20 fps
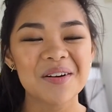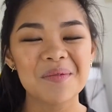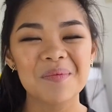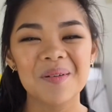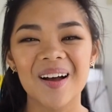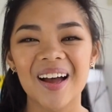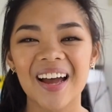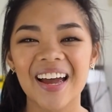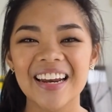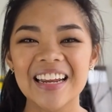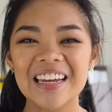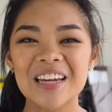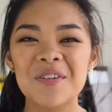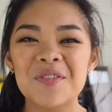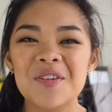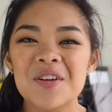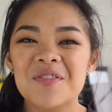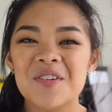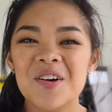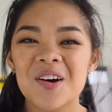But if
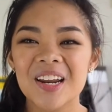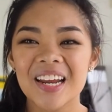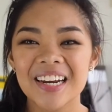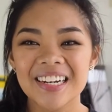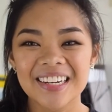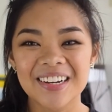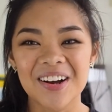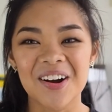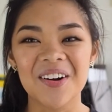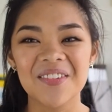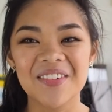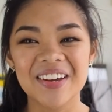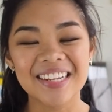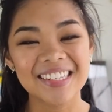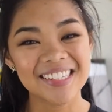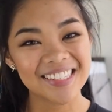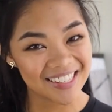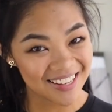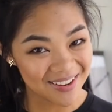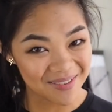you've got any
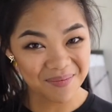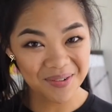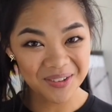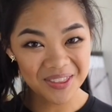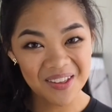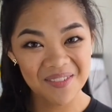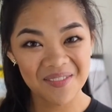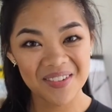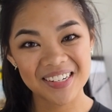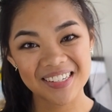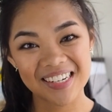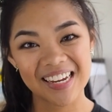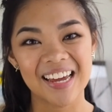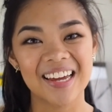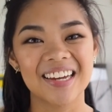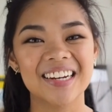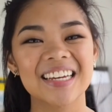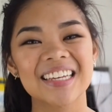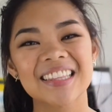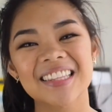comments, then put them
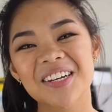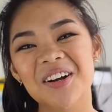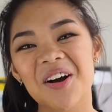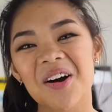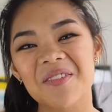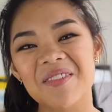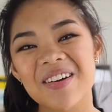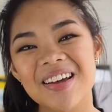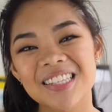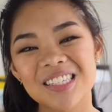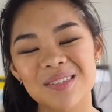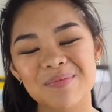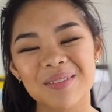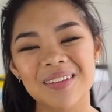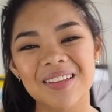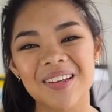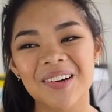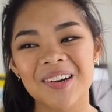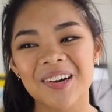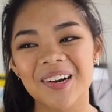down in the comments
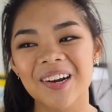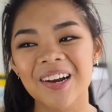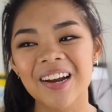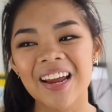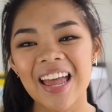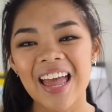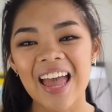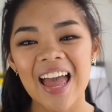below.